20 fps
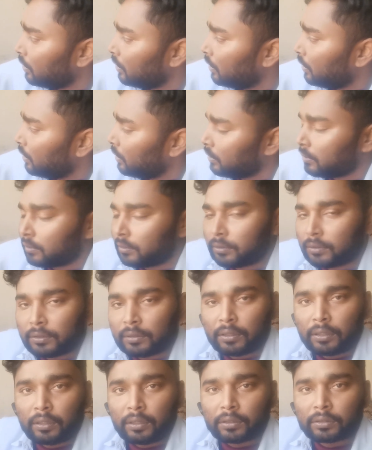and
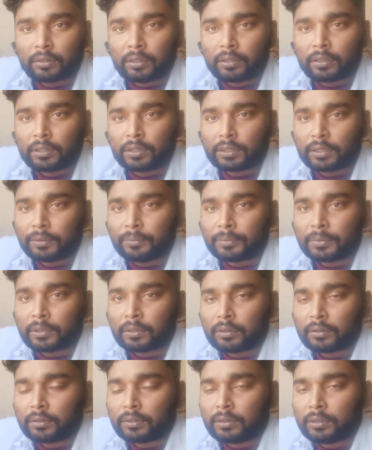a short
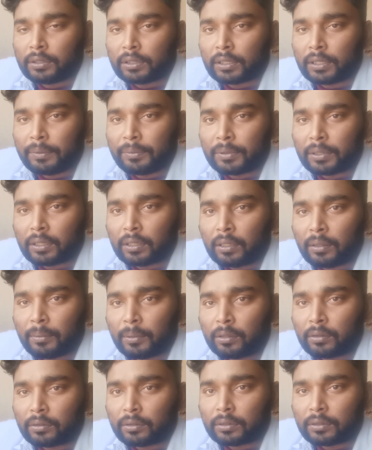description
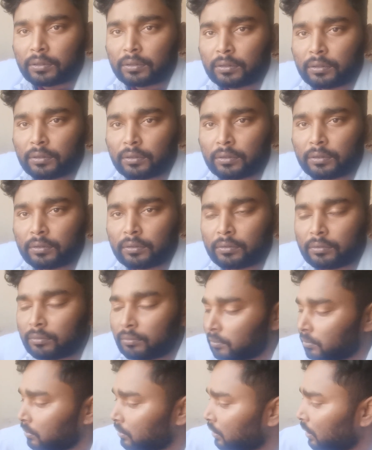about
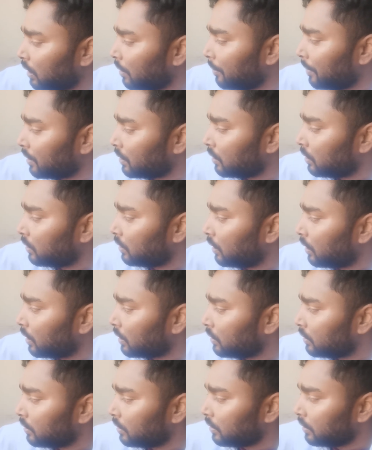TerraMaster data
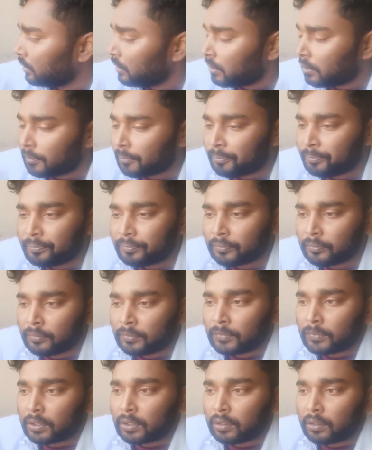center is
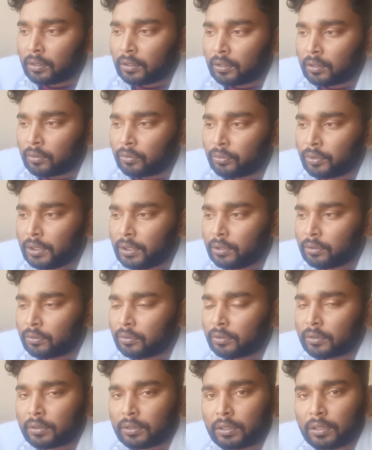we
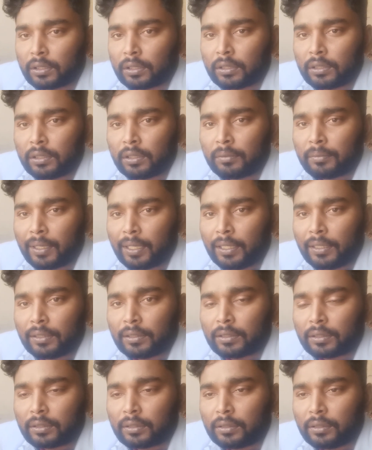use this
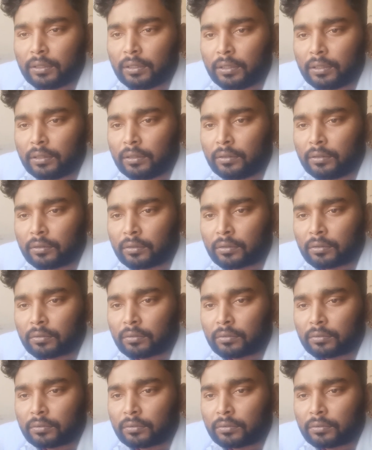device in